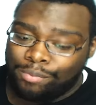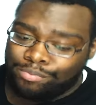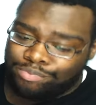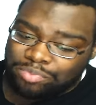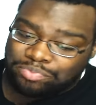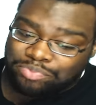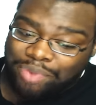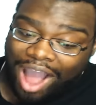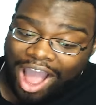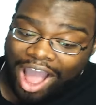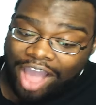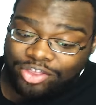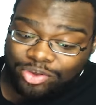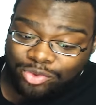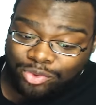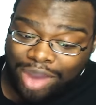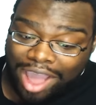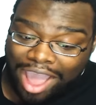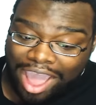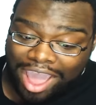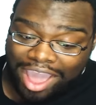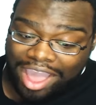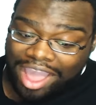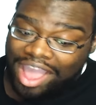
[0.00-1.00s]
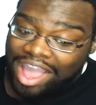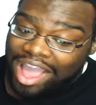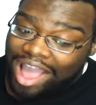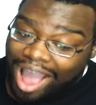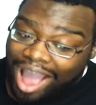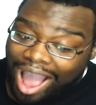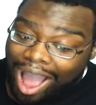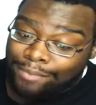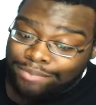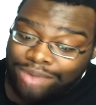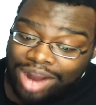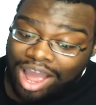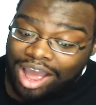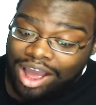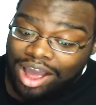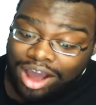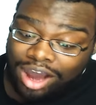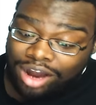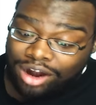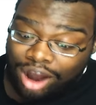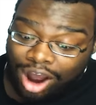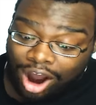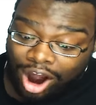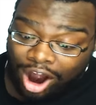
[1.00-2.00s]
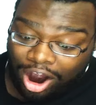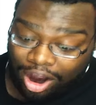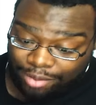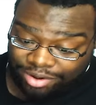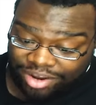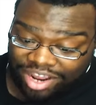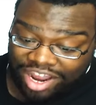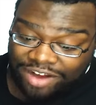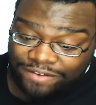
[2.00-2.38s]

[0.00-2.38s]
But by the way, I'm not unarmed.